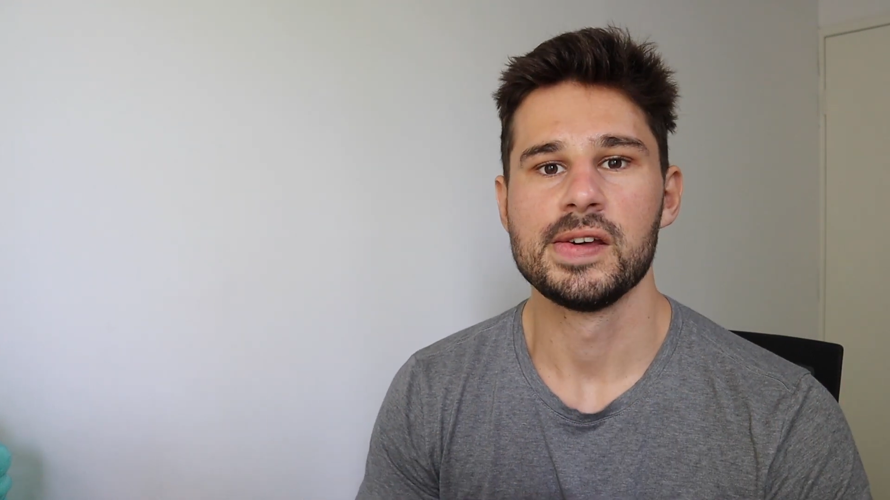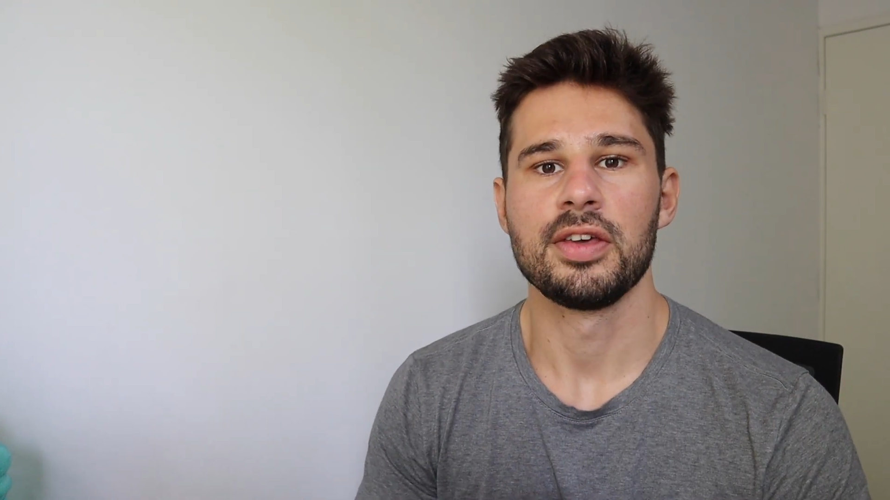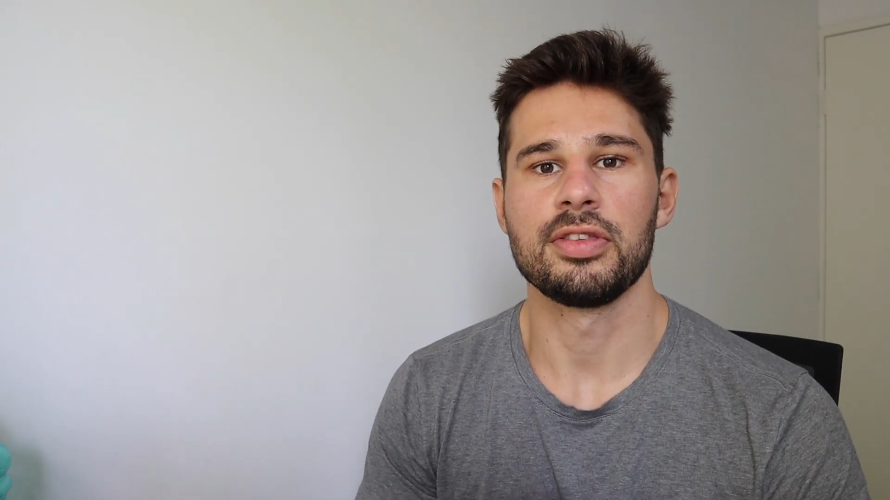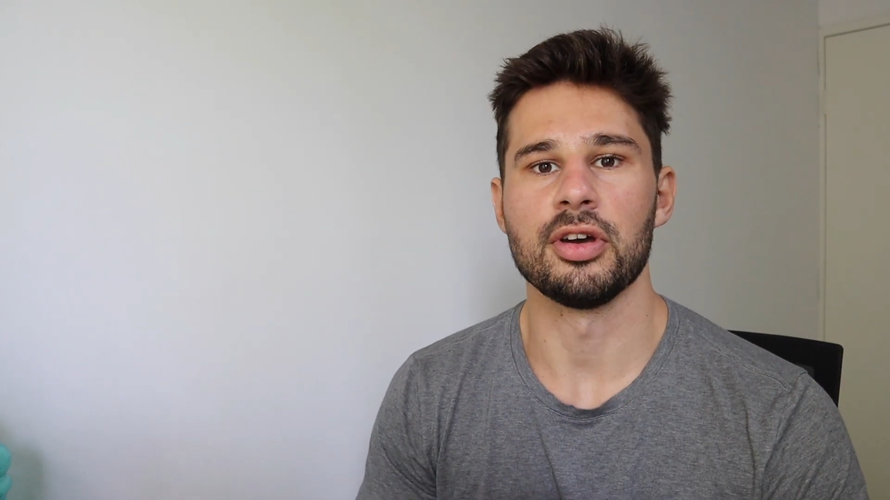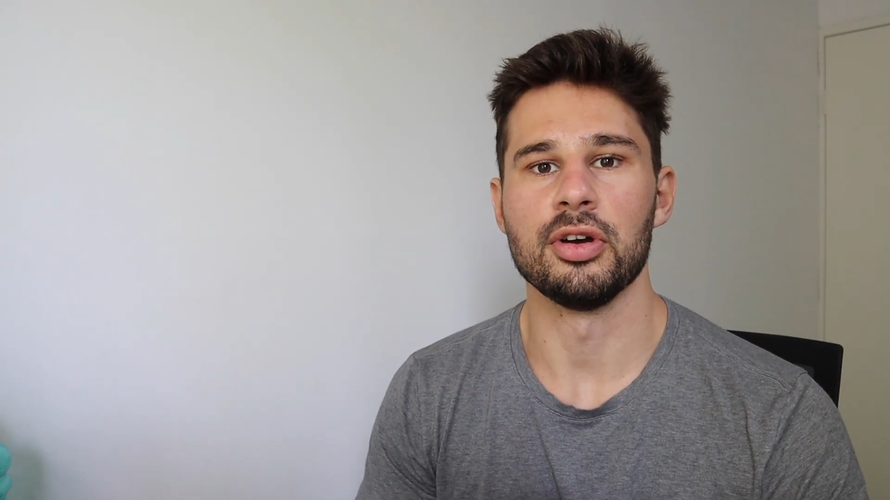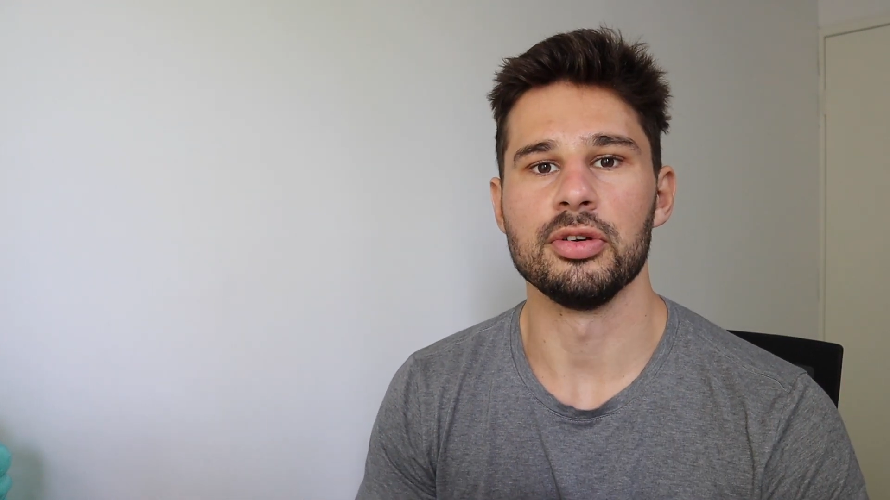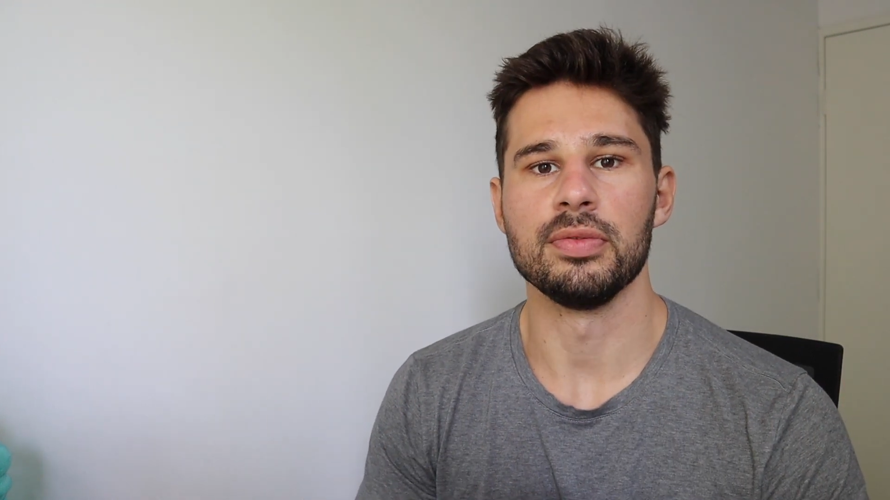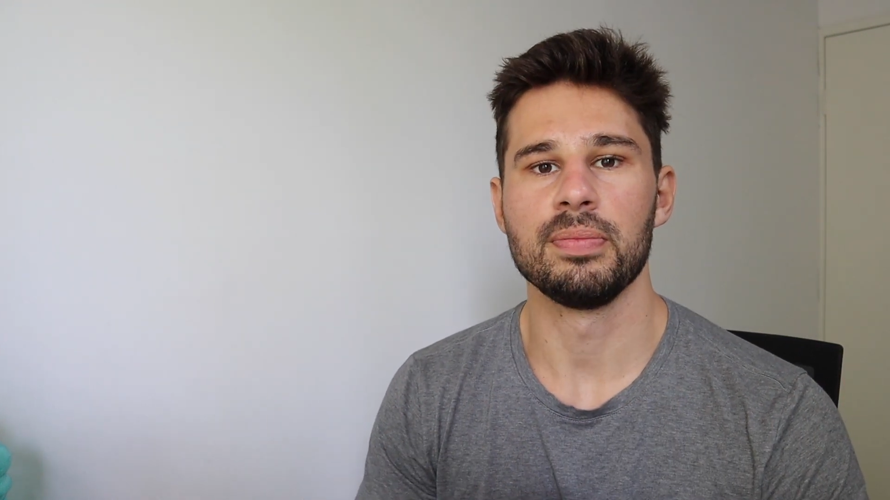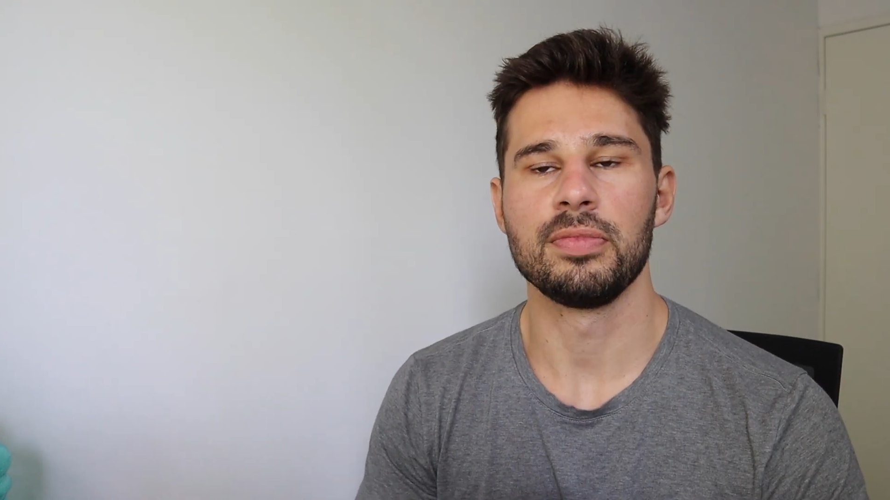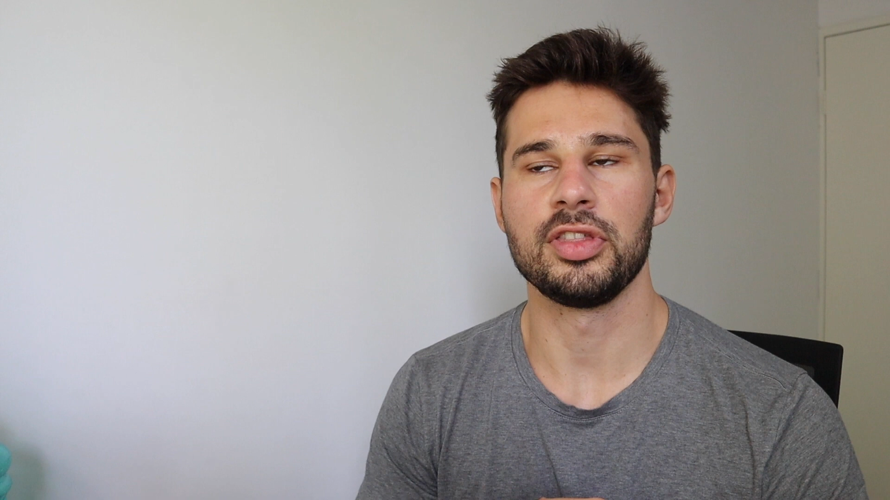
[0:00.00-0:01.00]
So
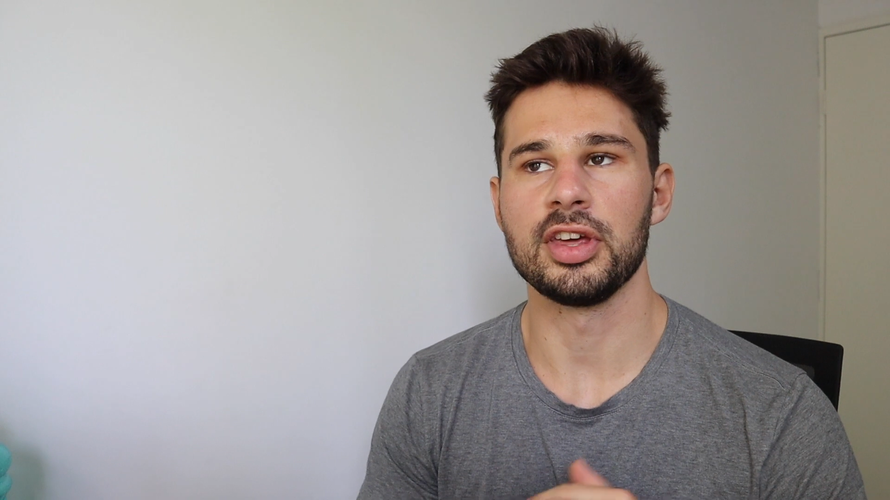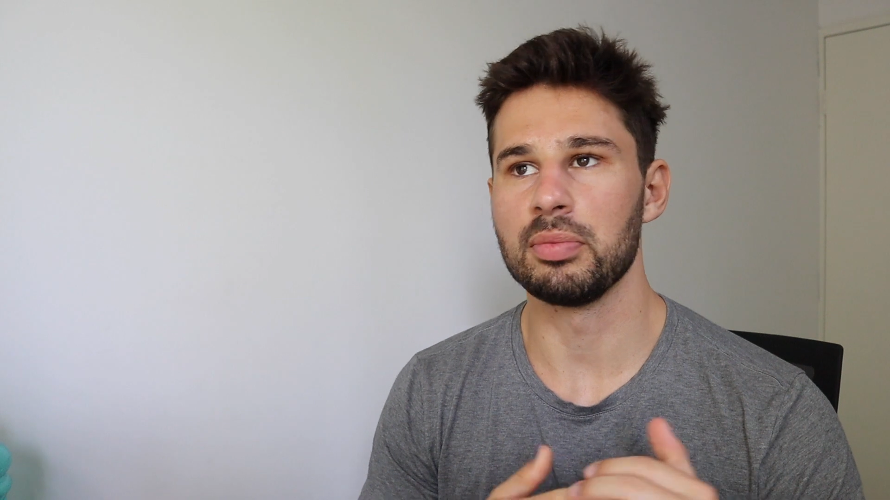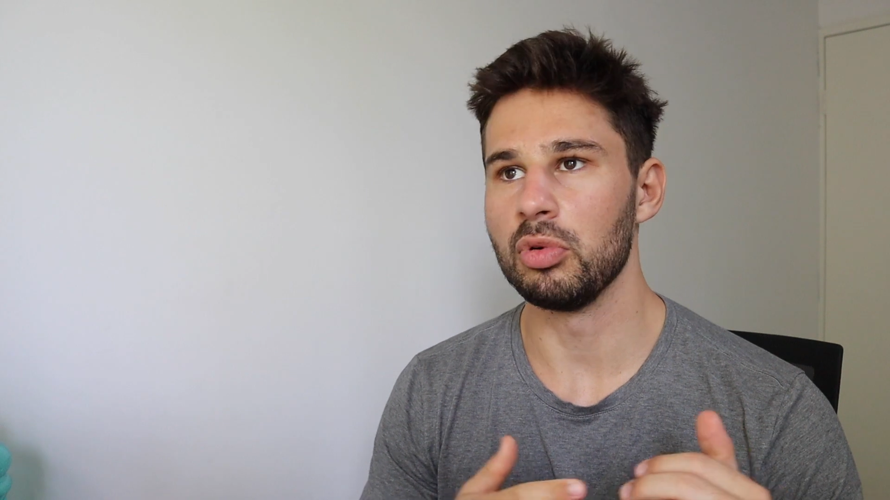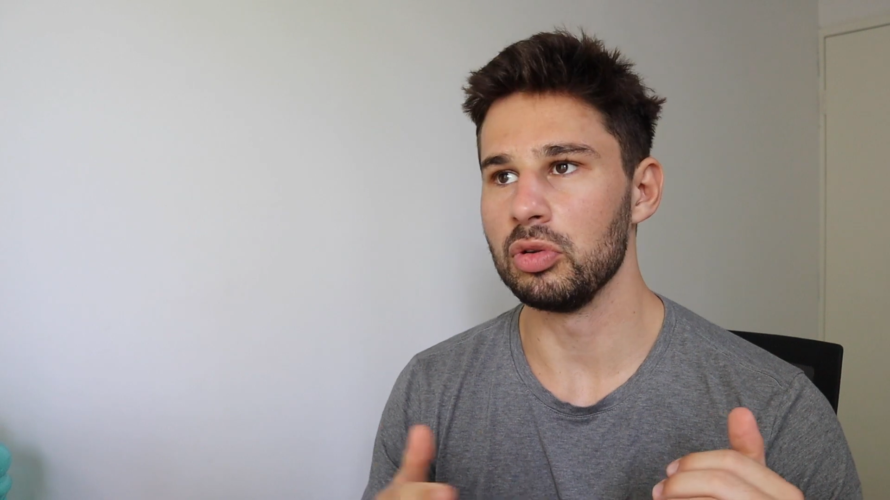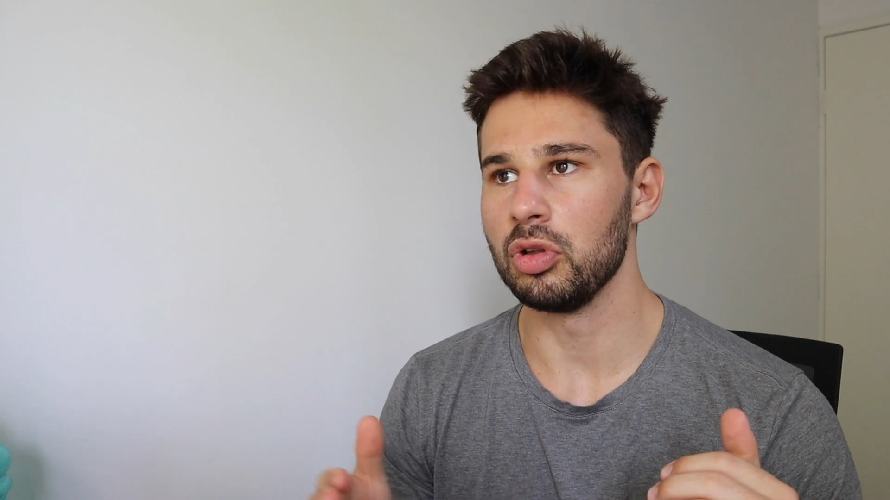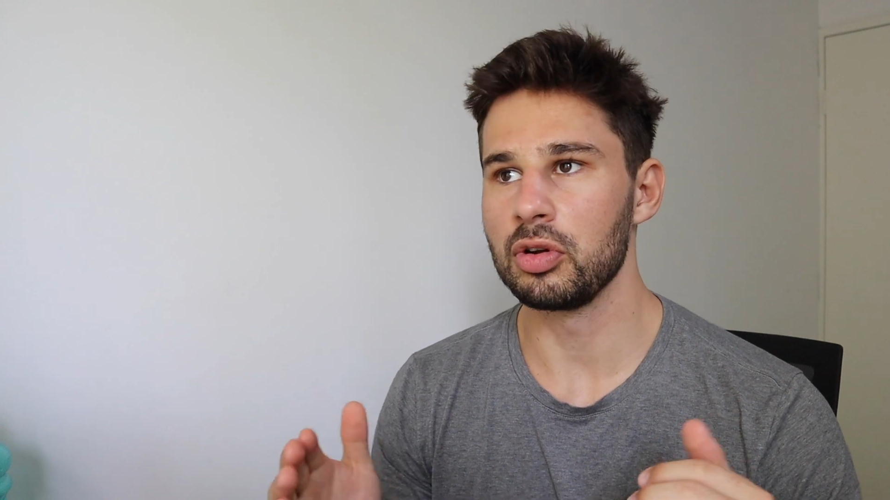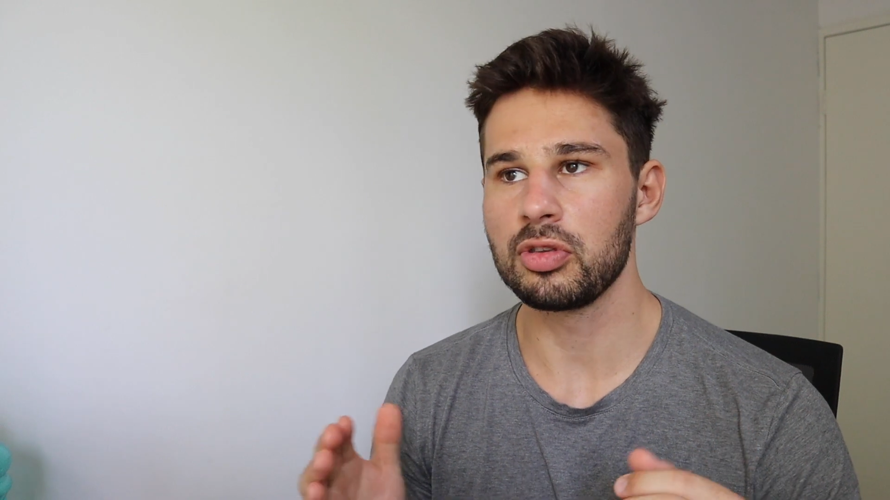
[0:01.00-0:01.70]
think more long